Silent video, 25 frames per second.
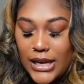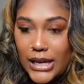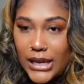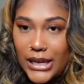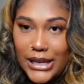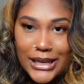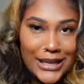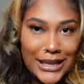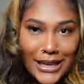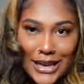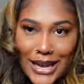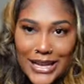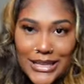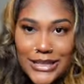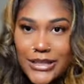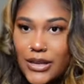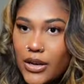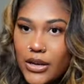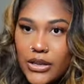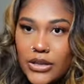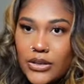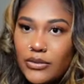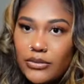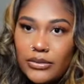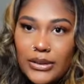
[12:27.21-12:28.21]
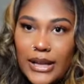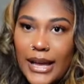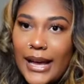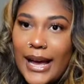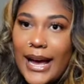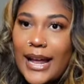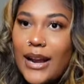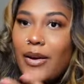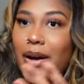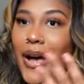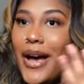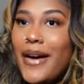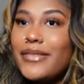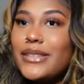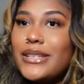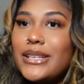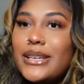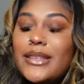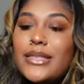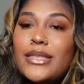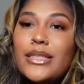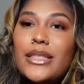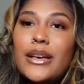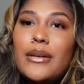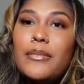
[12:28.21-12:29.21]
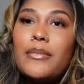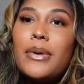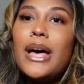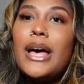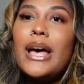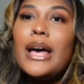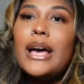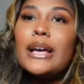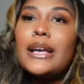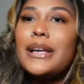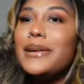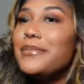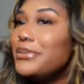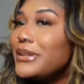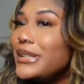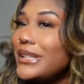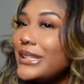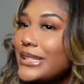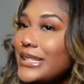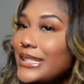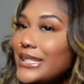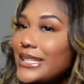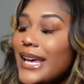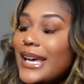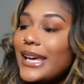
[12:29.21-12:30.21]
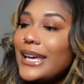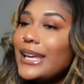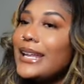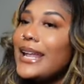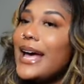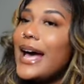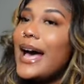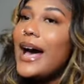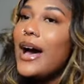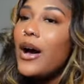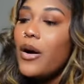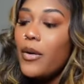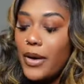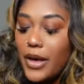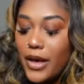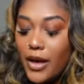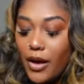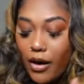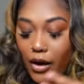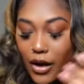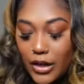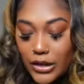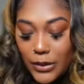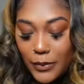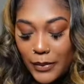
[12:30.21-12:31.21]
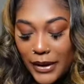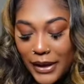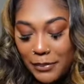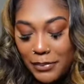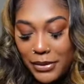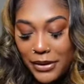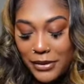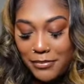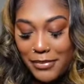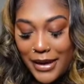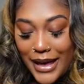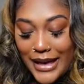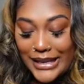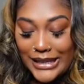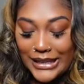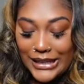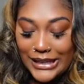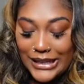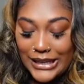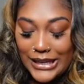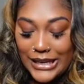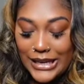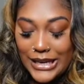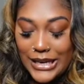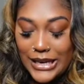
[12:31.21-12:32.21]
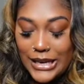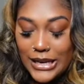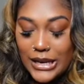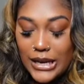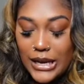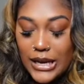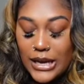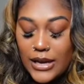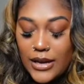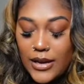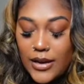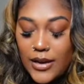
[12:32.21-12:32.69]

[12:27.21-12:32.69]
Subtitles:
And that's all. Like, I don't have to get them completely taken out and all the way put back in.